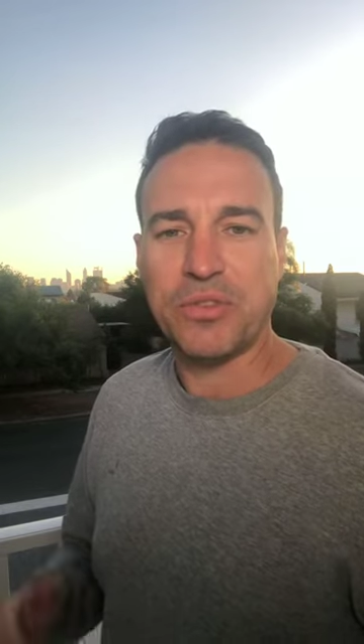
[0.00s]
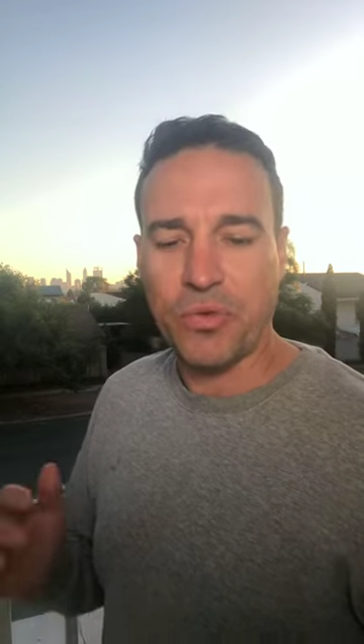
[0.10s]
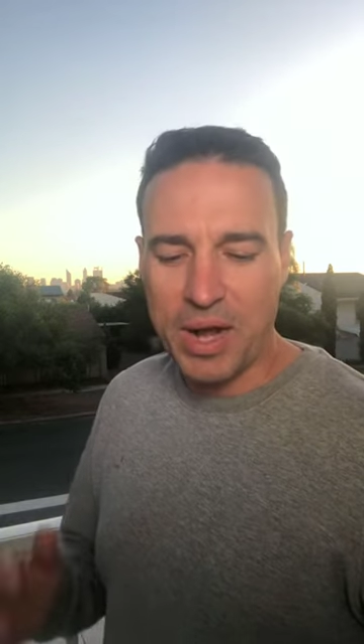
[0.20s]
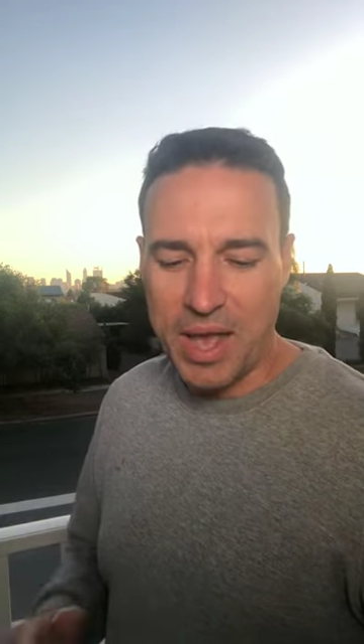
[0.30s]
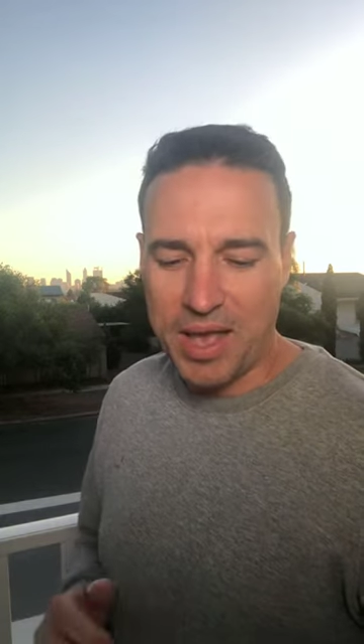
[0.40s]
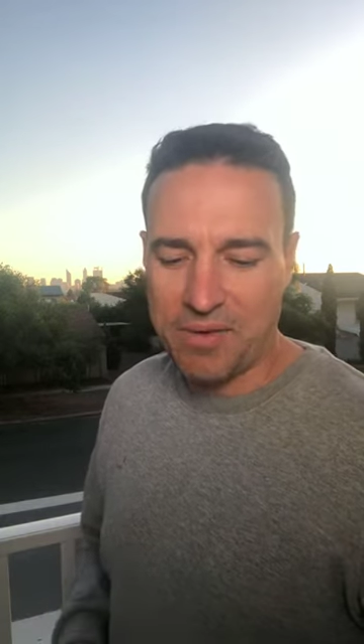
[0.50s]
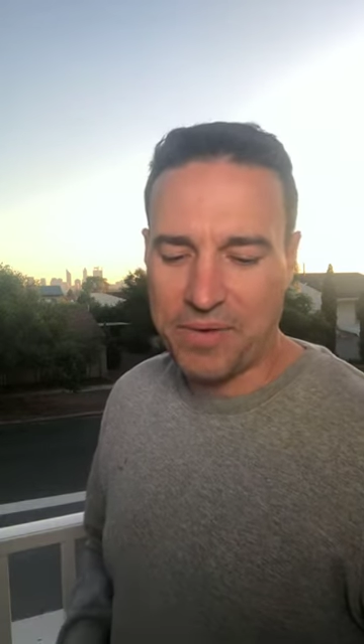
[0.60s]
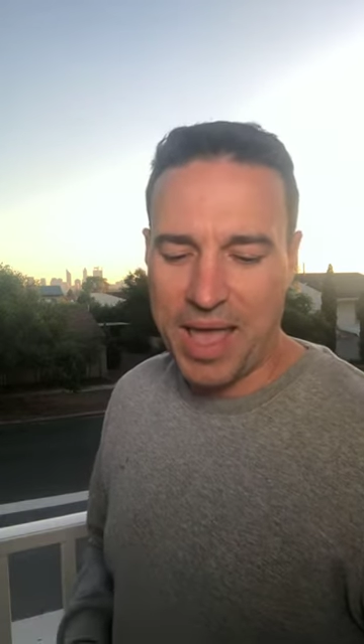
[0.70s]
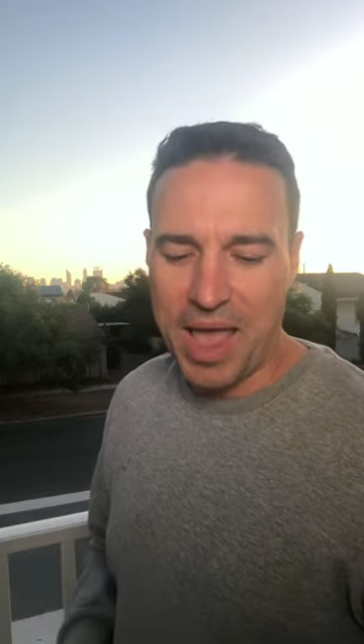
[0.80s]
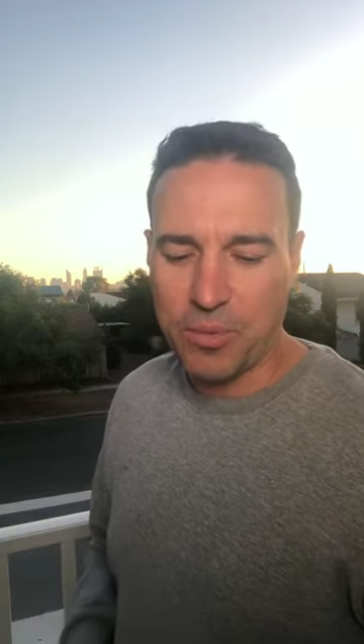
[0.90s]
three and a
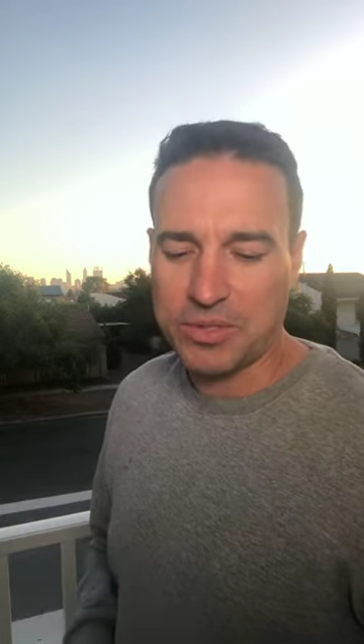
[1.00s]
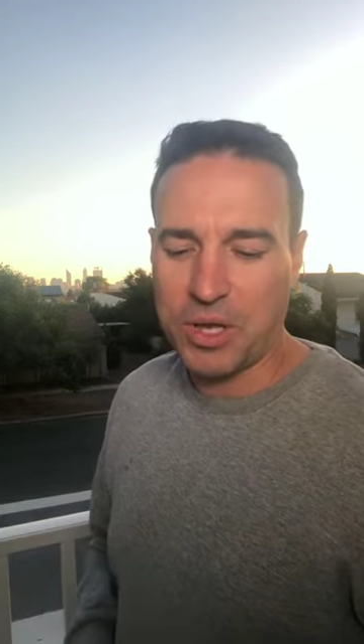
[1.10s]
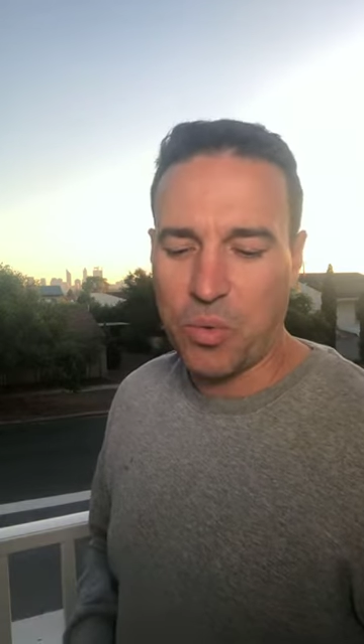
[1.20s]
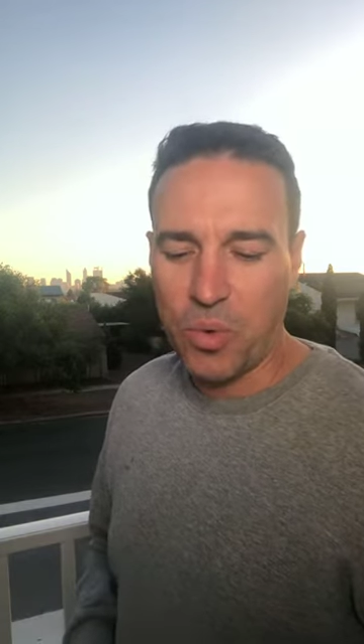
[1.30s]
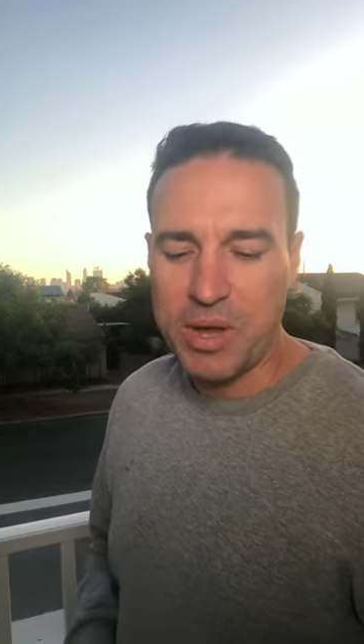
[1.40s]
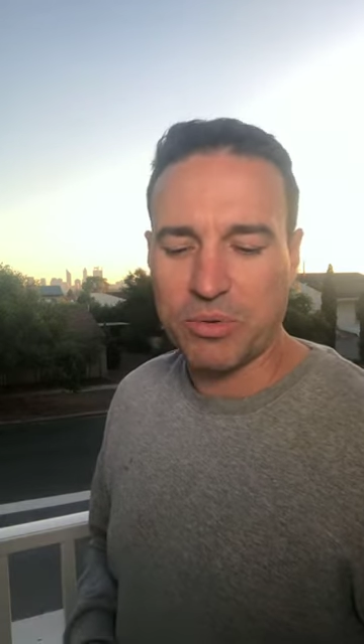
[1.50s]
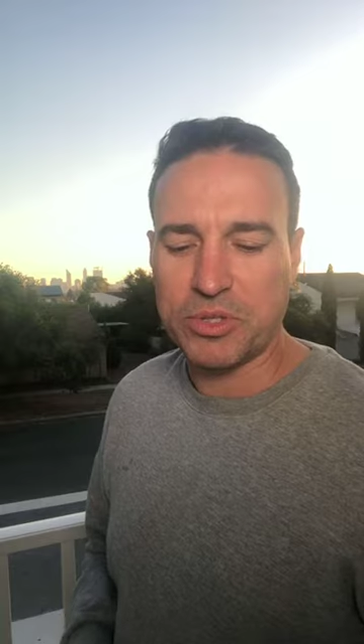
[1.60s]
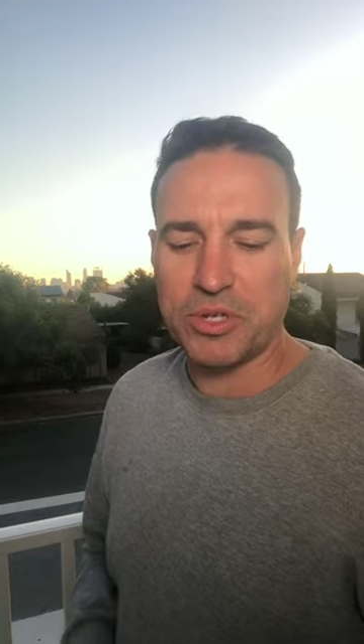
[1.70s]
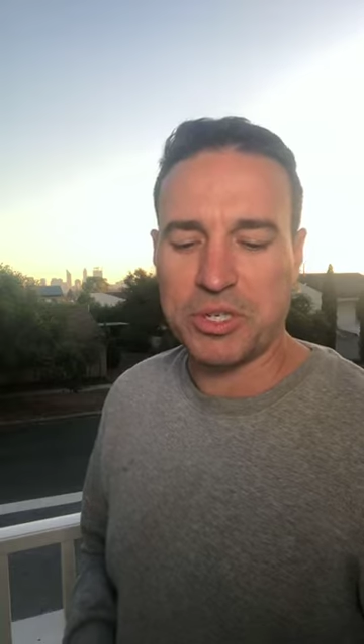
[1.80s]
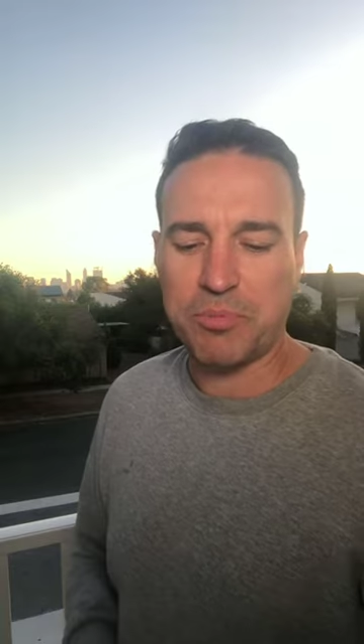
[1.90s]
half hours a week
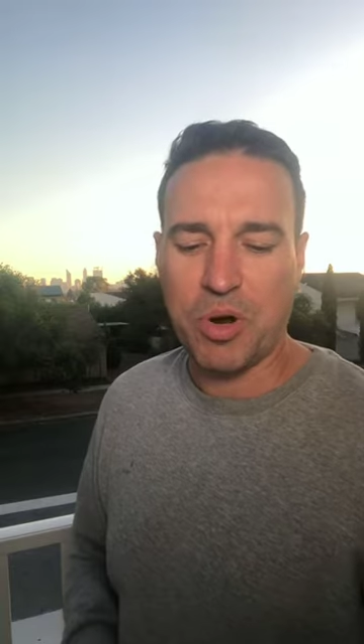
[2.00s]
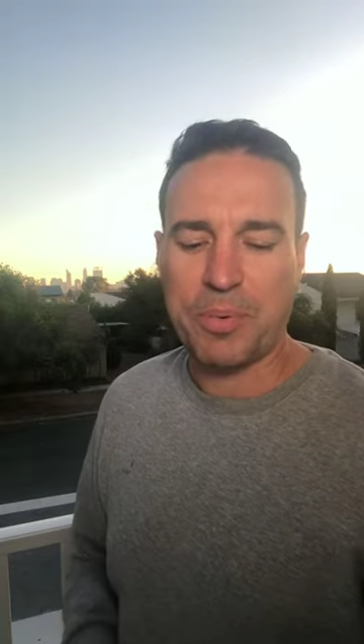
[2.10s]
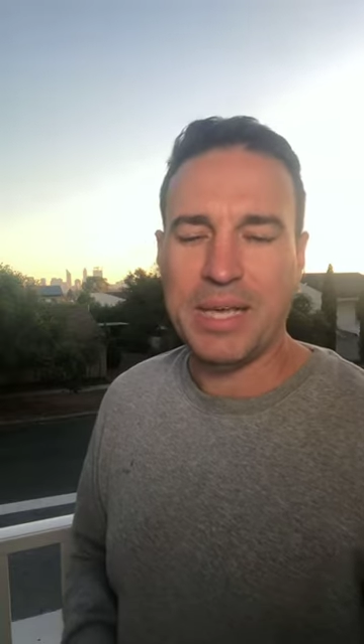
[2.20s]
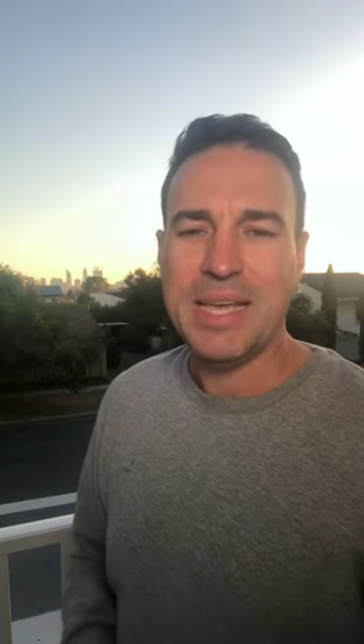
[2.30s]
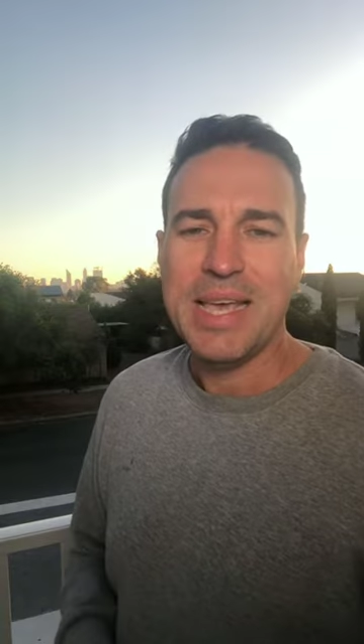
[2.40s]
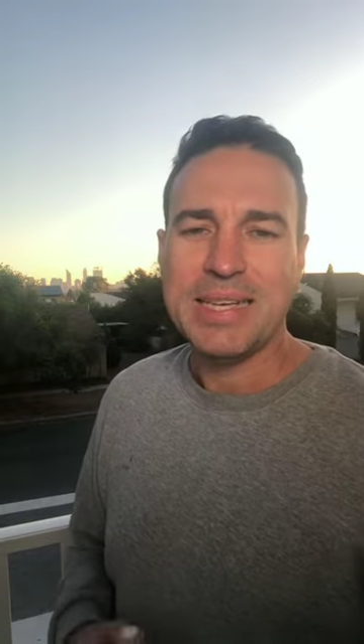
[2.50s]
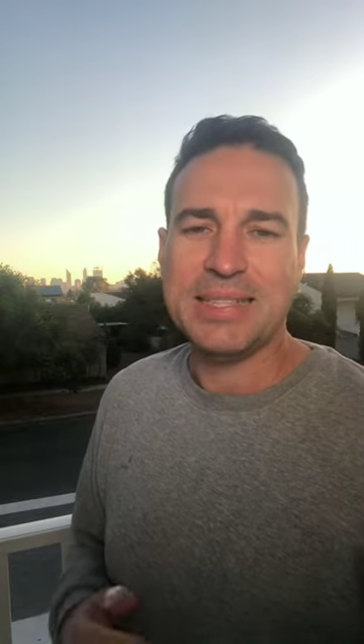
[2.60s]
researching property,